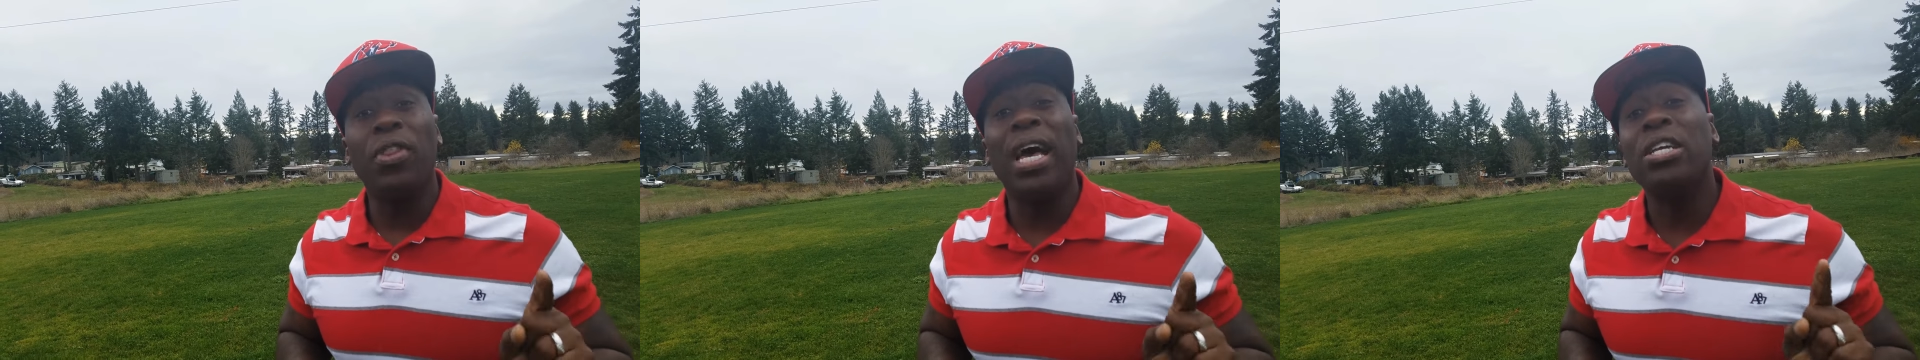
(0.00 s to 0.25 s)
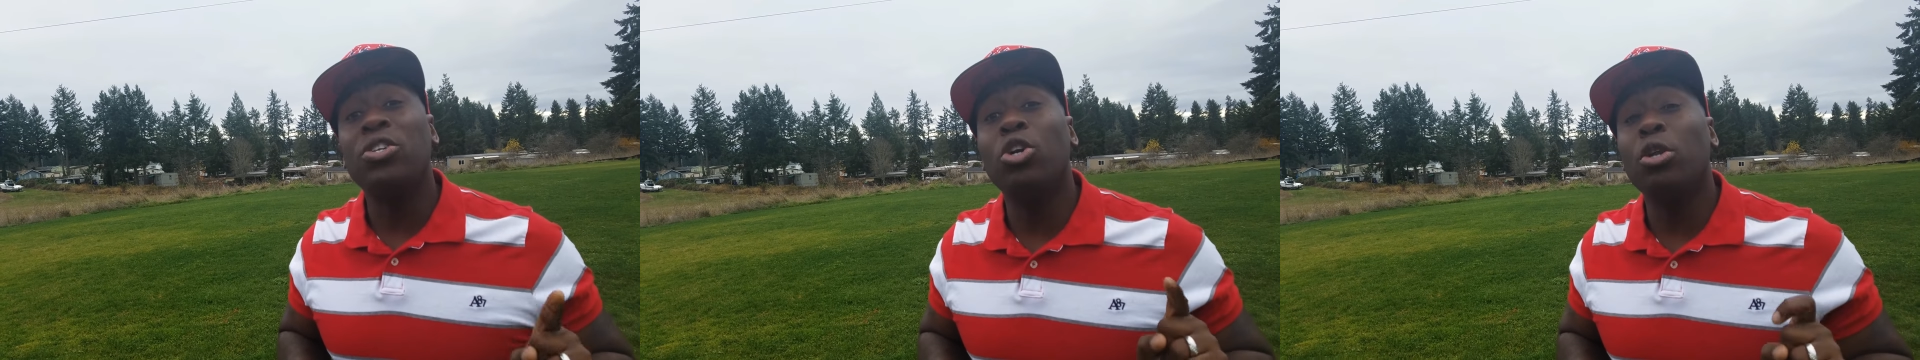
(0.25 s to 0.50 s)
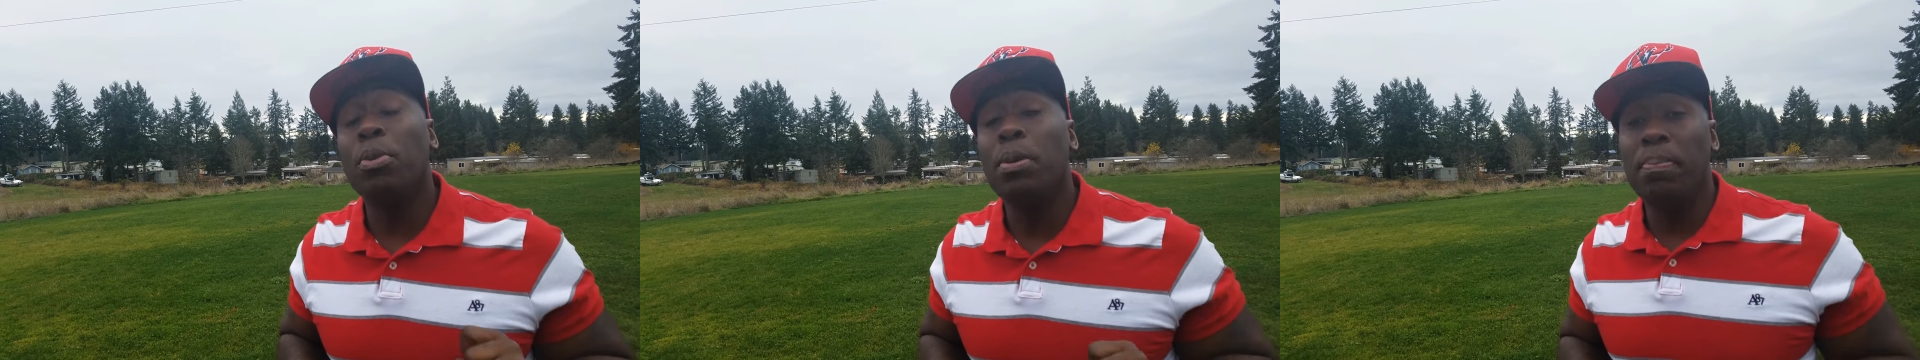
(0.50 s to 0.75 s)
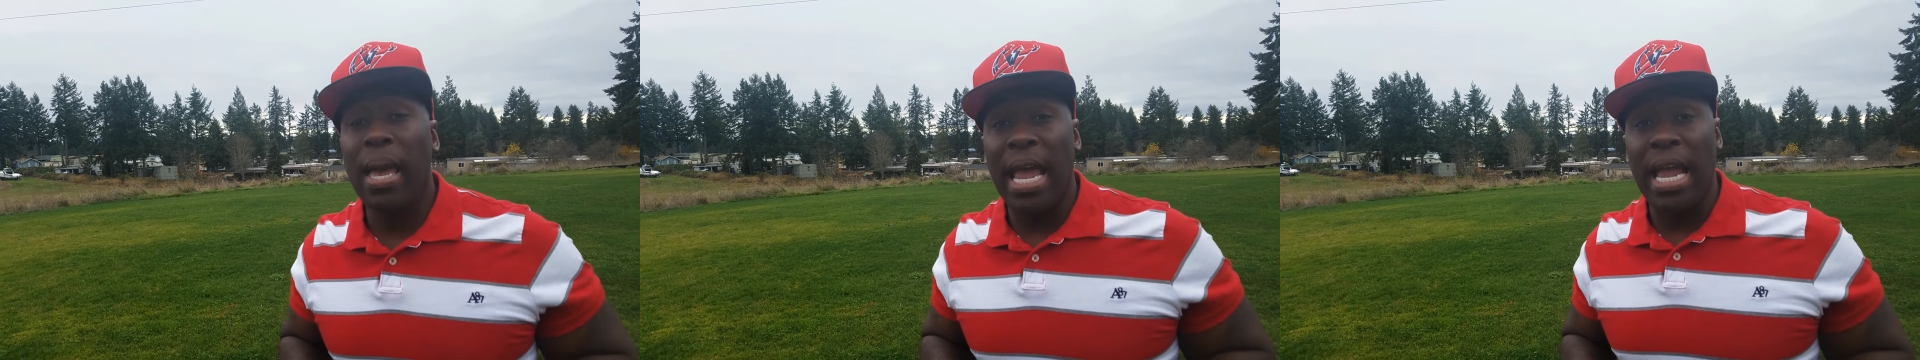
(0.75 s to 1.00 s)
For that shirt to
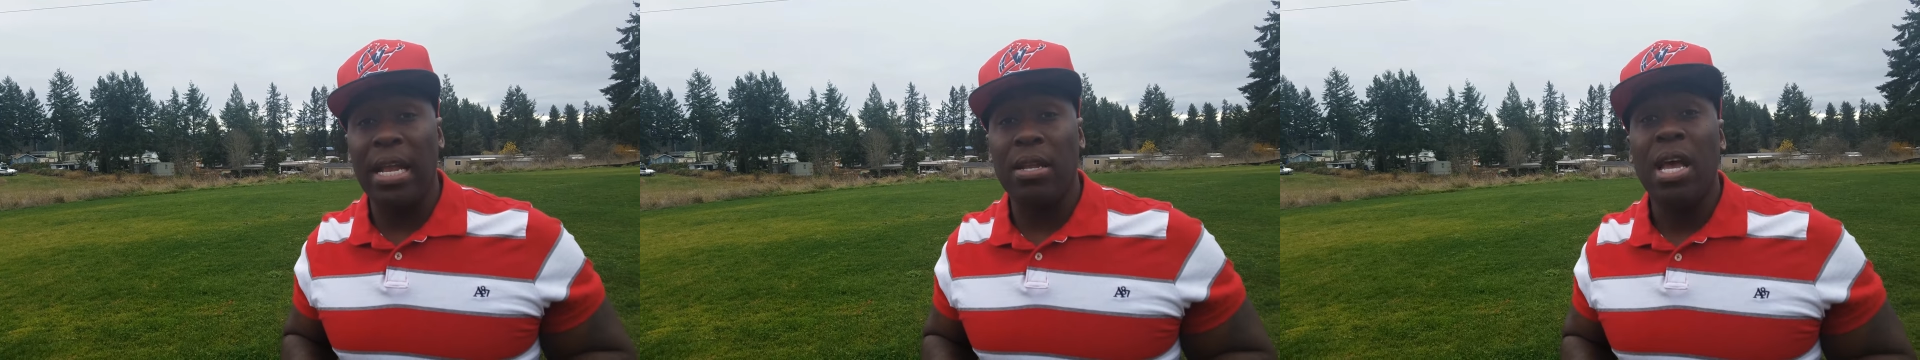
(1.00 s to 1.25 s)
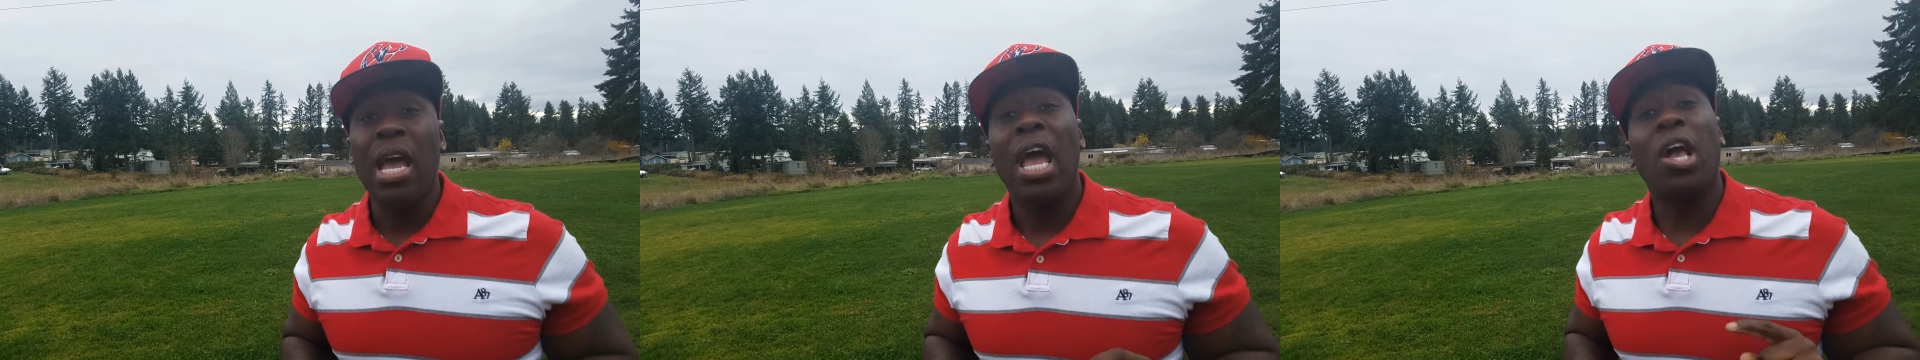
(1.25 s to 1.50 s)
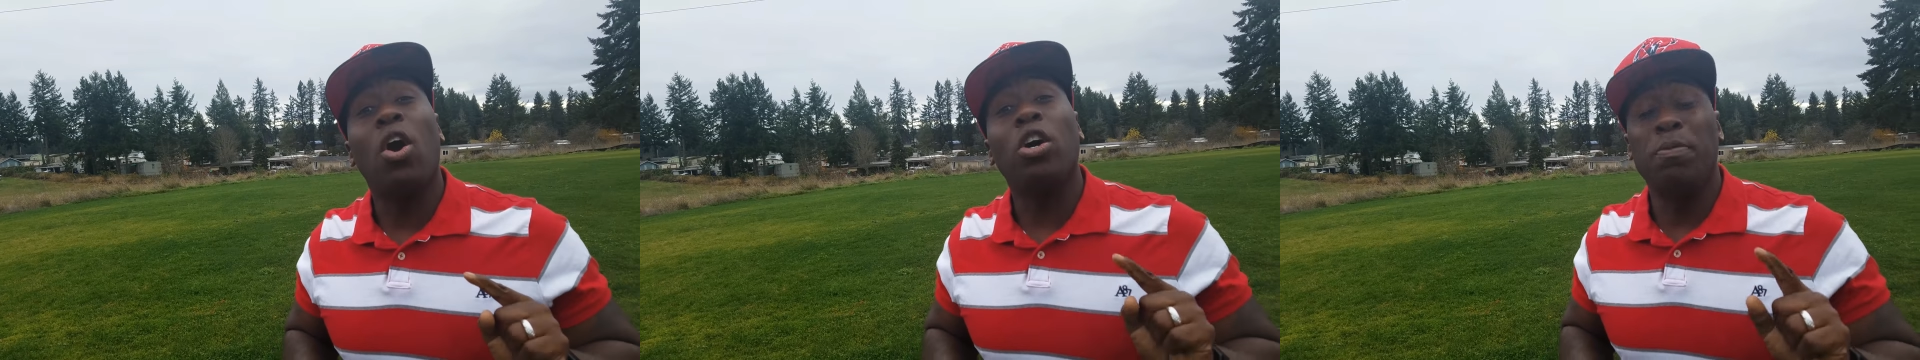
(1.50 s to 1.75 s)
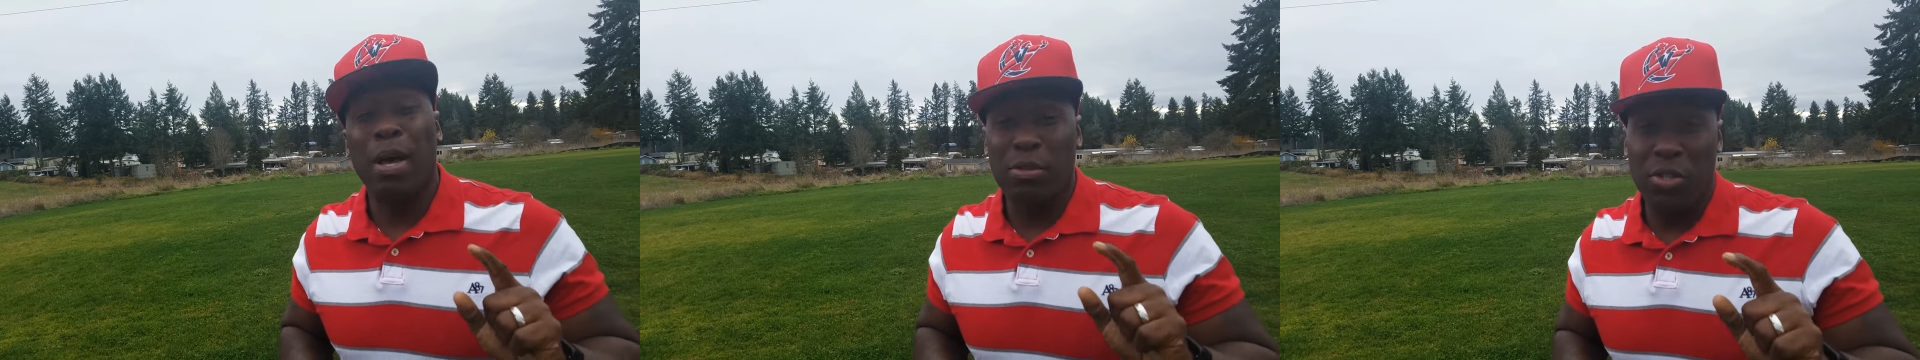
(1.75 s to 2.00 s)
be made, it
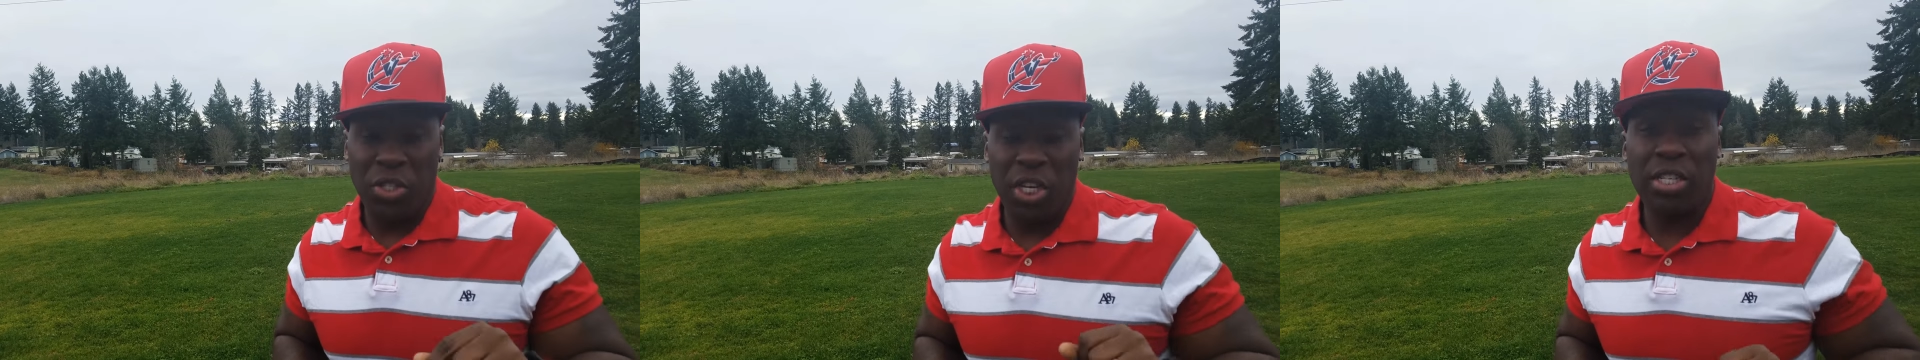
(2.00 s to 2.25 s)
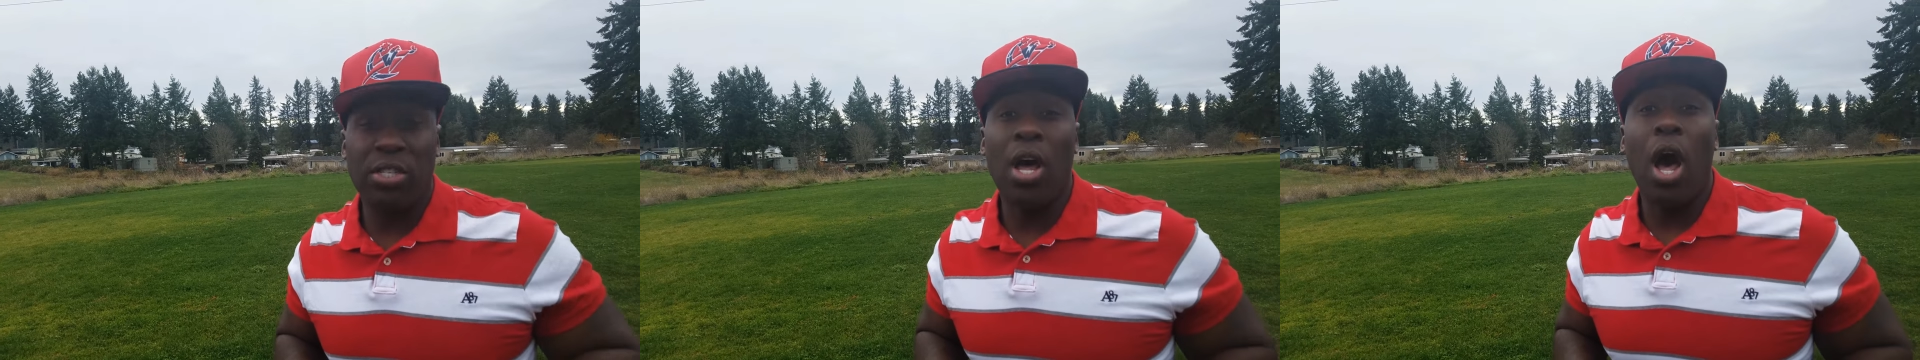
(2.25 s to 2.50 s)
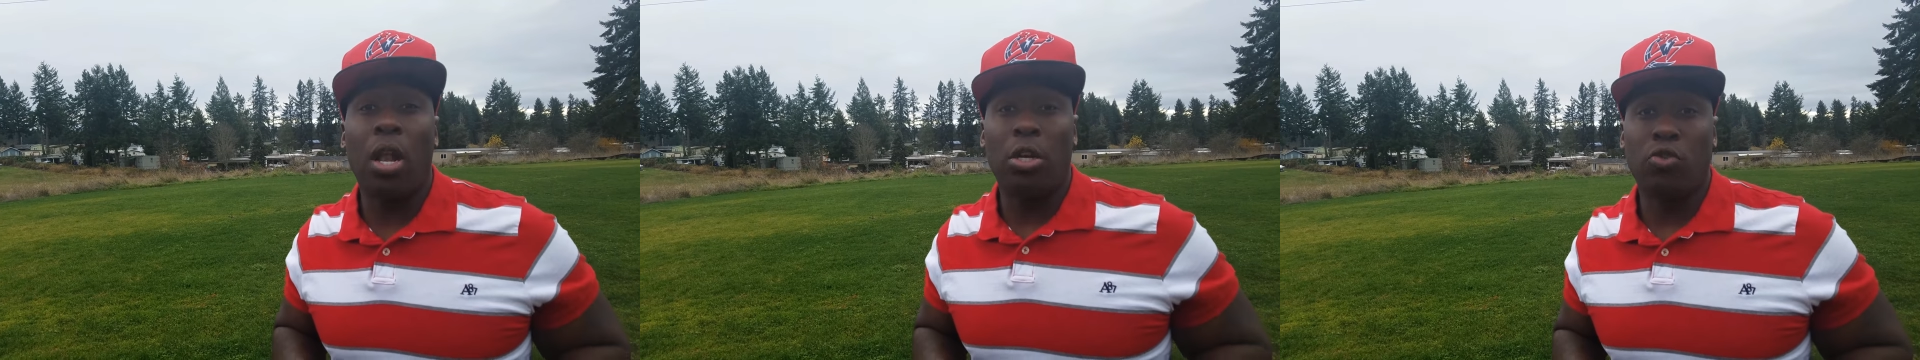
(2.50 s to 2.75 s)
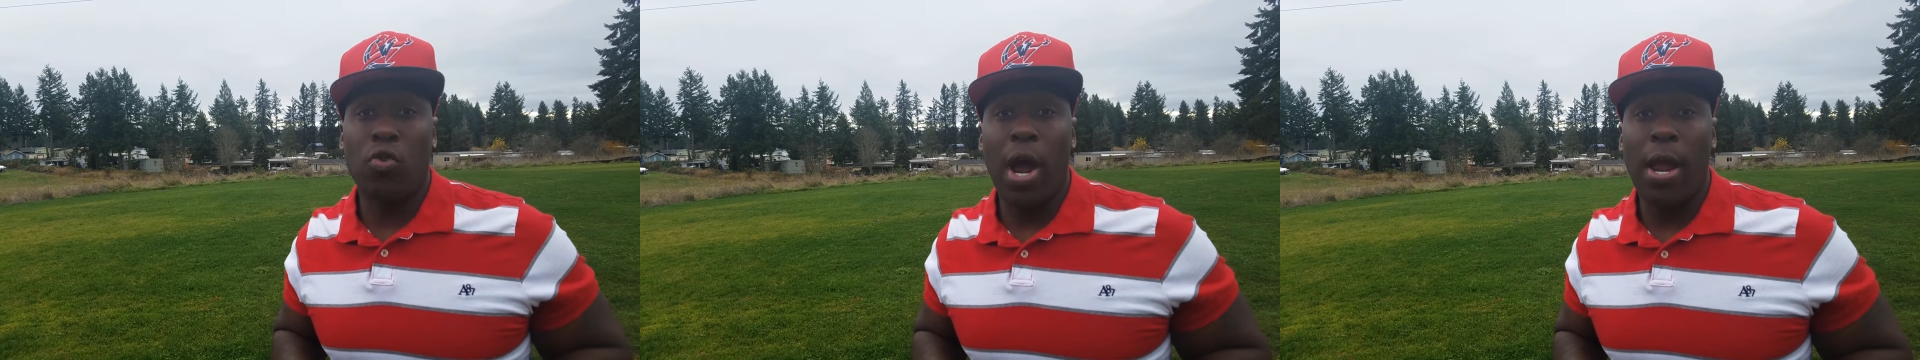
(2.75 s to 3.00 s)
costs about six
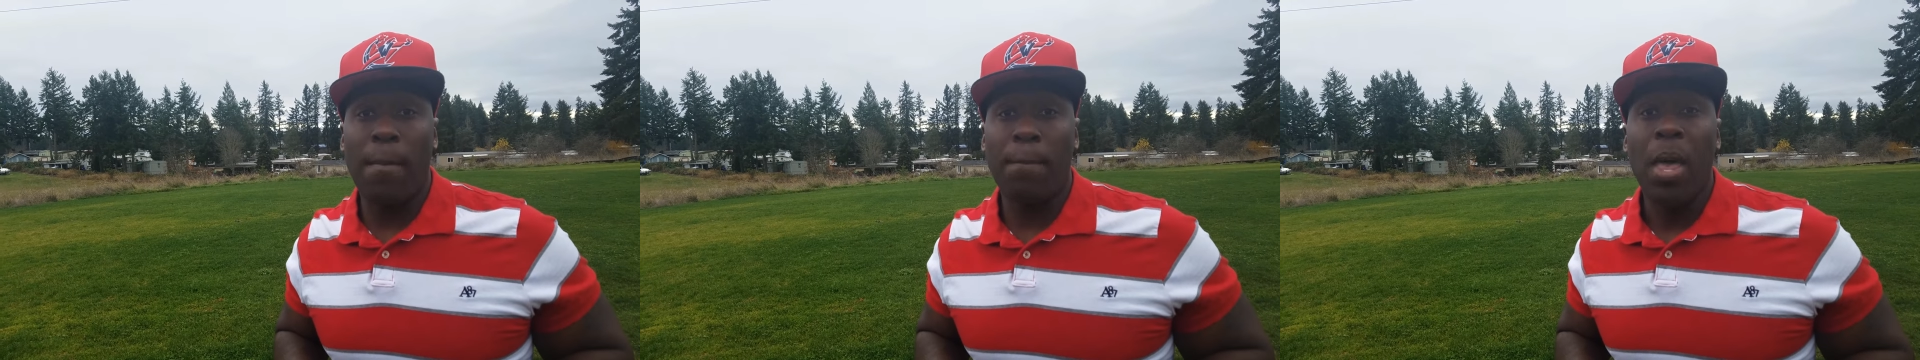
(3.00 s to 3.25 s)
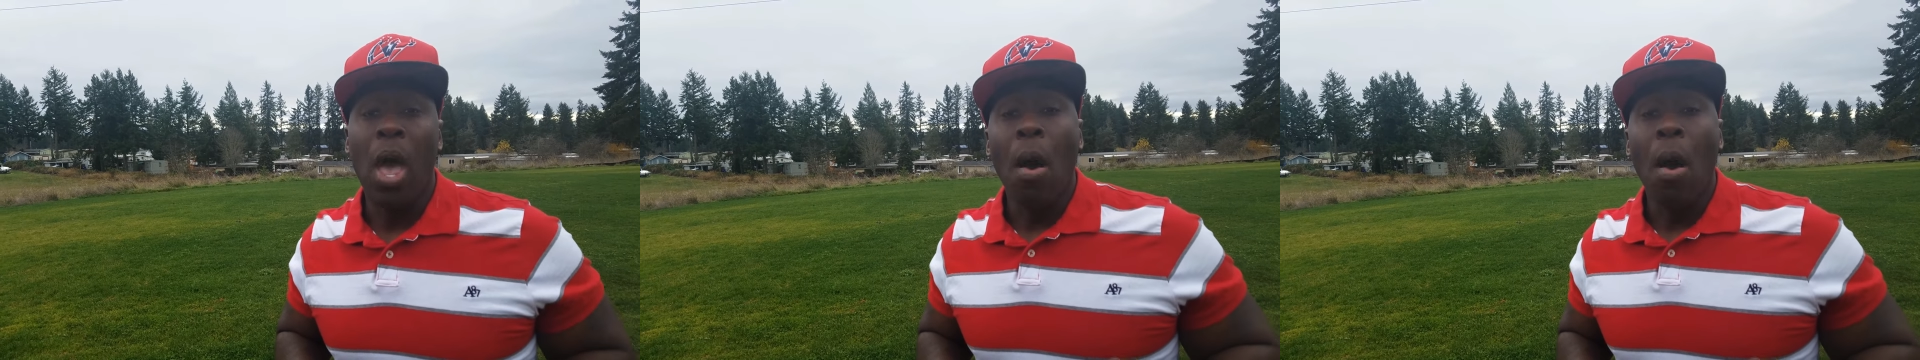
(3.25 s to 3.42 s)
dollars, right?